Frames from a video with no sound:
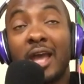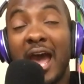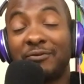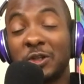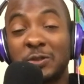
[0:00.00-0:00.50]

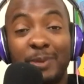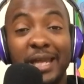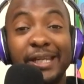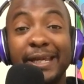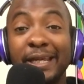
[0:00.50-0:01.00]
After
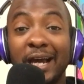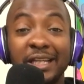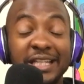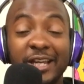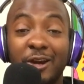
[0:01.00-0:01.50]
spending a
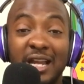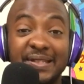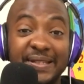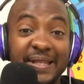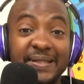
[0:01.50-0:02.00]
year
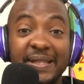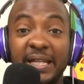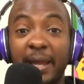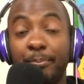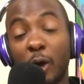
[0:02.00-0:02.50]
in
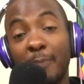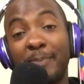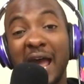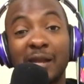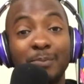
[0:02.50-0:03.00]
Cincy, they brought
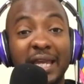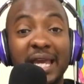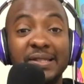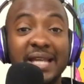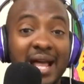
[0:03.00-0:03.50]
back
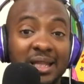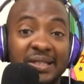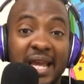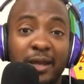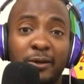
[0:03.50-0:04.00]
Mackensie
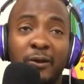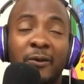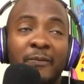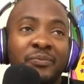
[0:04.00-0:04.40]
Alexander.